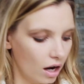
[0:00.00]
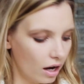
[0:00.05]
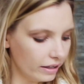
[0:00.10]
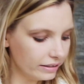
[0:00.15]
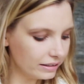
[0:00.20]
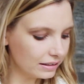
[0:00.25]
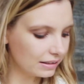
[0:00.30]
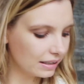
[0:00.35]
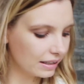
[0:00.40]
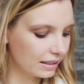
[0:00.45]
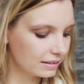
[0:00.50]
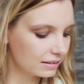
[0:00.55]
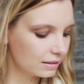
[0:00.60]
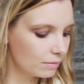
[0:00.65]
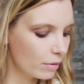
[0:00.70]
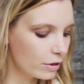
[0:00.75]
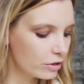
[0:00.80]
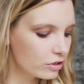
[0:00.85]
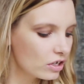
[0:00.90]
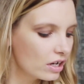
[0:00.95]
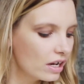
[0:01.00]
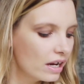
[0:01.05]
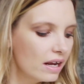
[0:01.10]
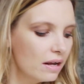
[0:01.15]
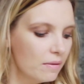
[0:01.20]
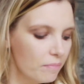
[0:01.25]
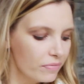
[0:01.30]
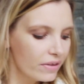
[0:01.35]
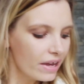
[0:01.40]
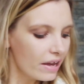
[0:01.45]
I just think it's the most,
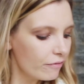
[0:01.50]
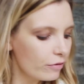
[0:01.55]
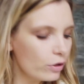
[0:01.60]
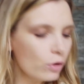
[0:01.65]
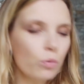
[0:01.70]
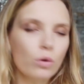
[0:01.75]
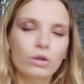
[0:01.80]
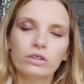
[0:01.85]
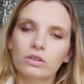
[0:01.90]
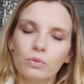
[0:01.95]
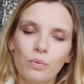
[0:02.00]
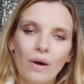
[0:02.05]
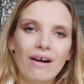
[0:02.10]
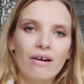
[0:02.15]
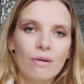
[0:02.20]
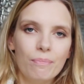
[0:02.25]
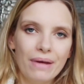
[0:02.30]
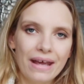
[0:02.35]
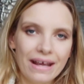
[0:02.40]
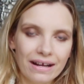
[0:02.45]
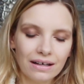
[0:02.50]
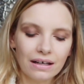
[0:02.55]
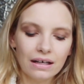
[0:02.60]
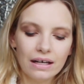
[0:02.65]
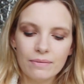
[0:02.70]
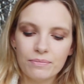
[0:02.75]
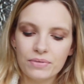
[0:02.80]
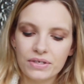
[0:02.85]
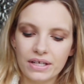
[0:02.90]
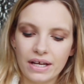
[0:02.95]
if you want to wear a pink
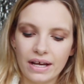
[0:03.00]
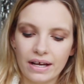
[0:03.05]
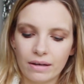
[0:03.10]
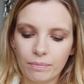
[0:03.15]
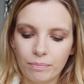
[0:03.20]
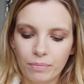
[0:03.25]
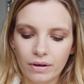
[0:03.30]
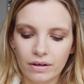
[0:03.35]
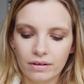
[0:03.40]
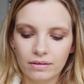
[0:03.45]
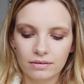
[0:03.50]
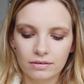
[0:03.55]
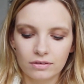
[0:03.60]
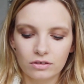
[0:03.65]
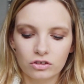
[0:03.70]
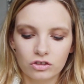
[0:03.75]
lipstick, but